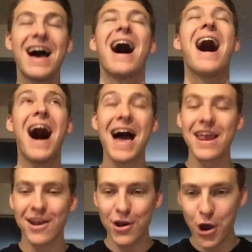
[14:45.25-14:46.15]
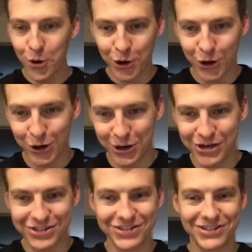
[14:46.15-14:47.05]
I know Kirk
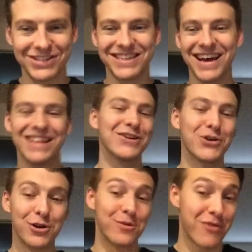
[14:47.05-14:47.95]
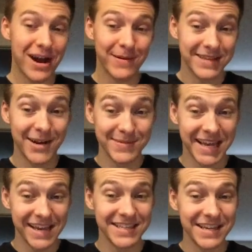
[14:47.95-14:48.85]
Cousins does not look good on primetime
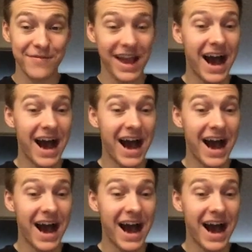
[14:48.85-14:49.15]
TV.